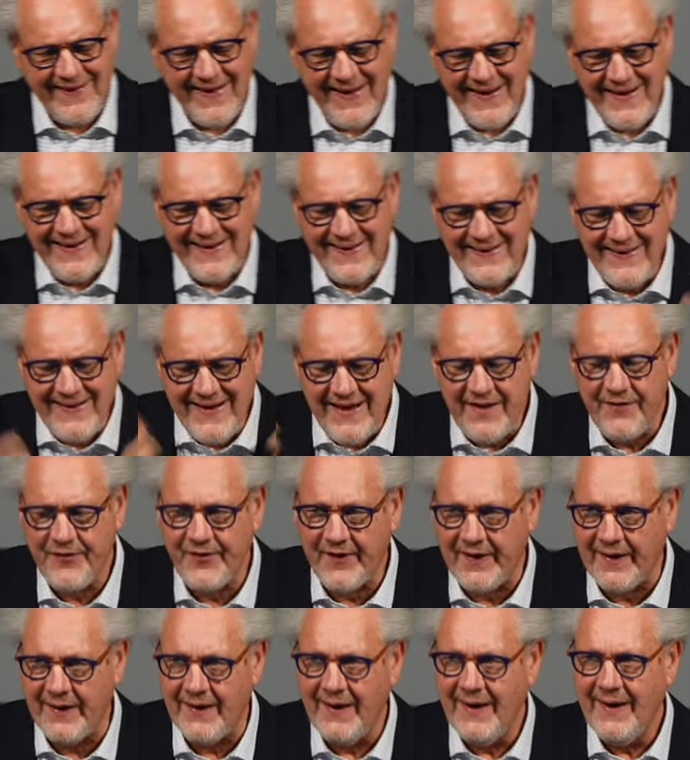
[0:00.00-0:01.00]

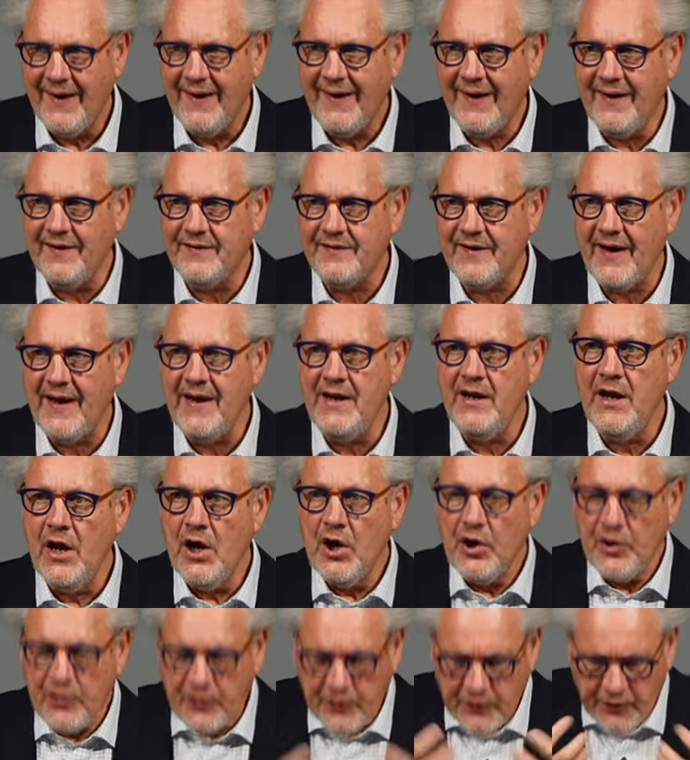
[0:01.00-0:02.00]
living as a
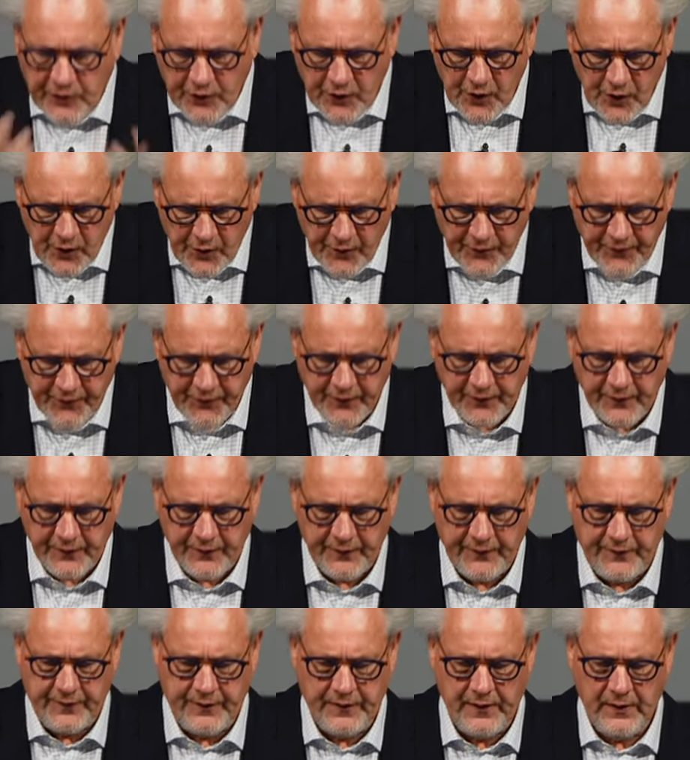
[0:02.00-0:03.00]

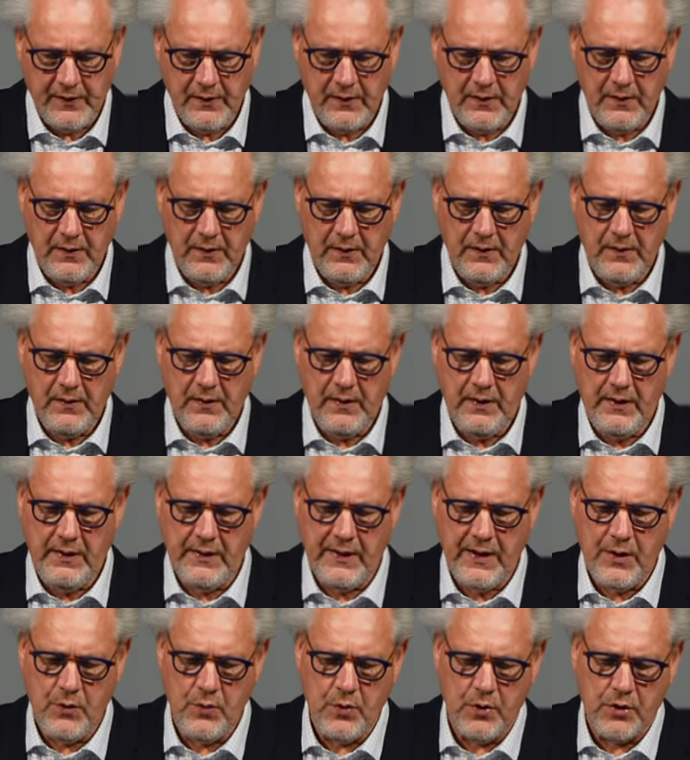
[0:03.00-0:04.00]
servant in
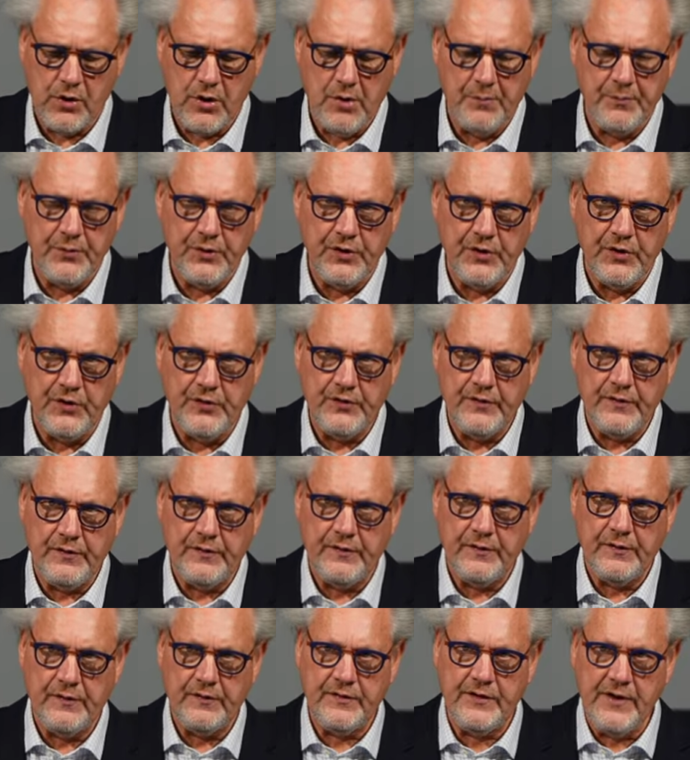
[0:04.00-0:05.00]
our communities?
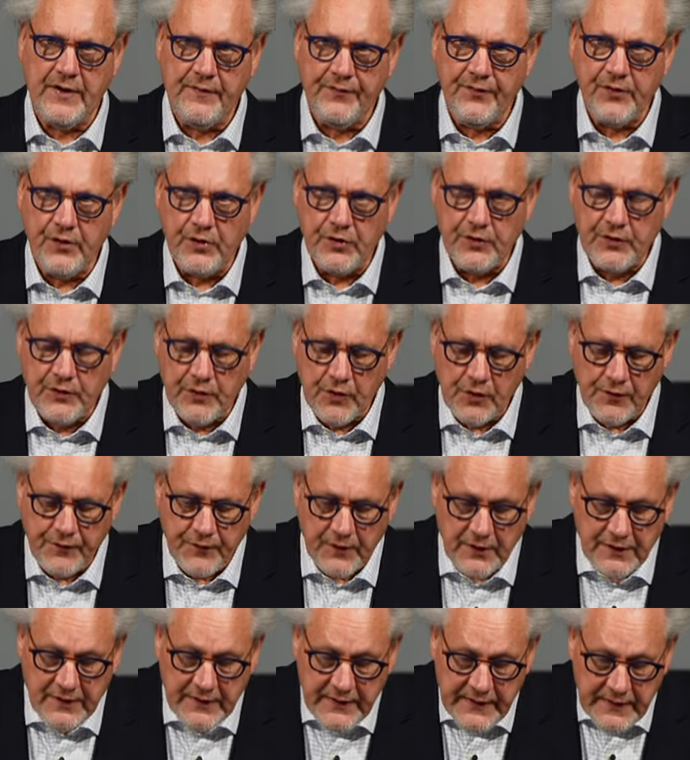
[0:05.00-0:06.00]
Servant
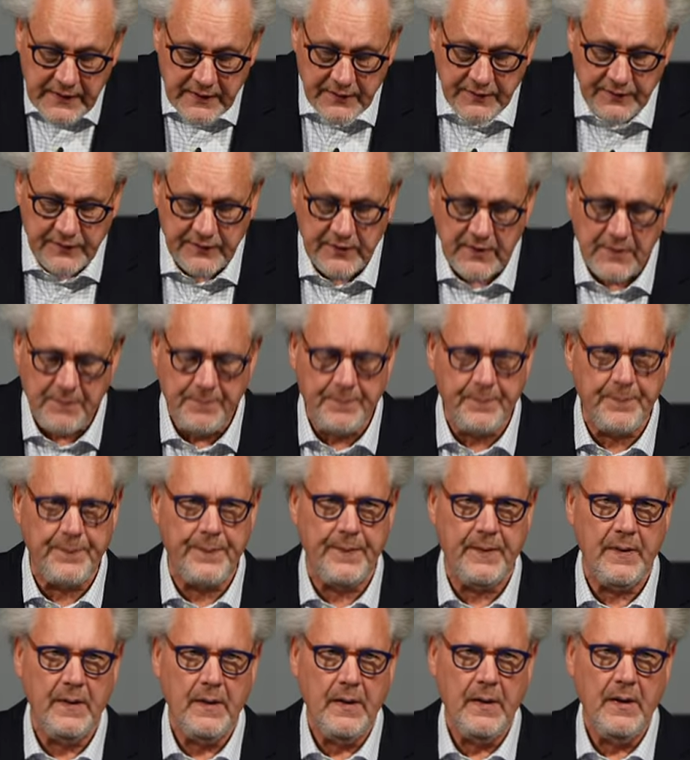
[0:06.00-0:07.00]
leadership,
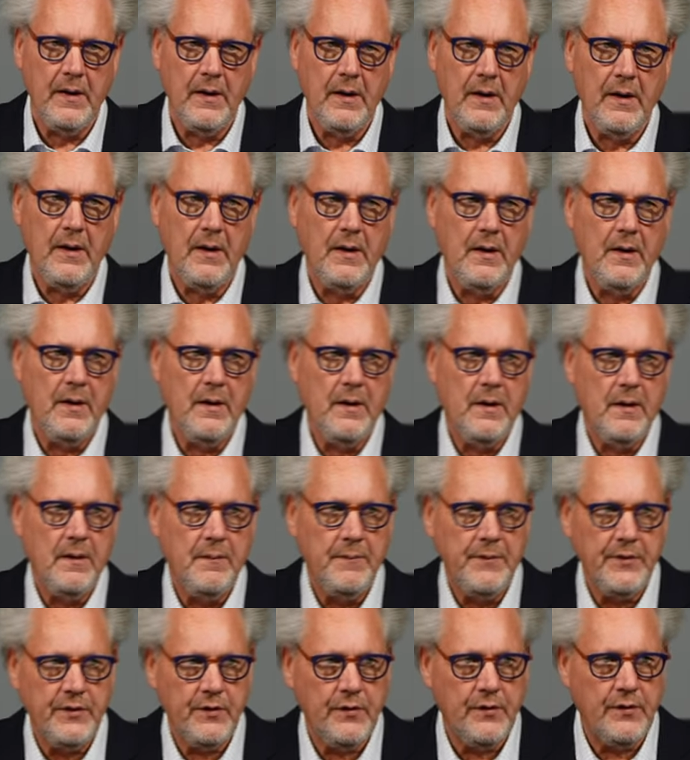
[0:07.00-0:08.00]

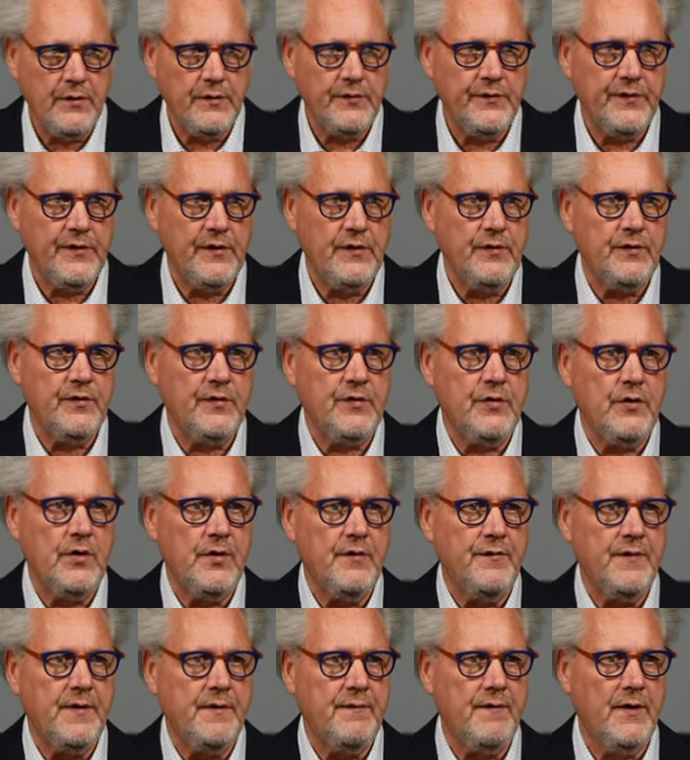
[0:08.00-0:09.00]
but also
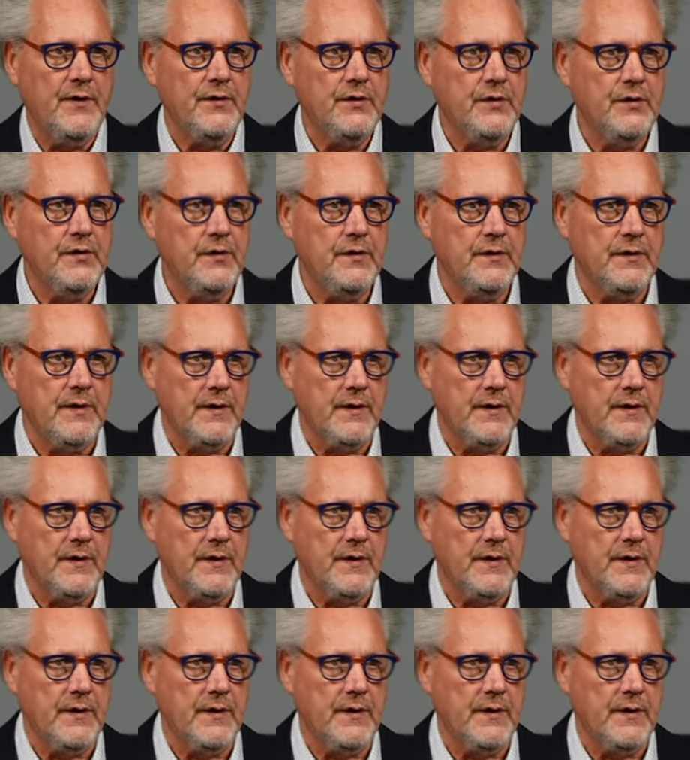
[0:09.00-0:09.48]
serving one another.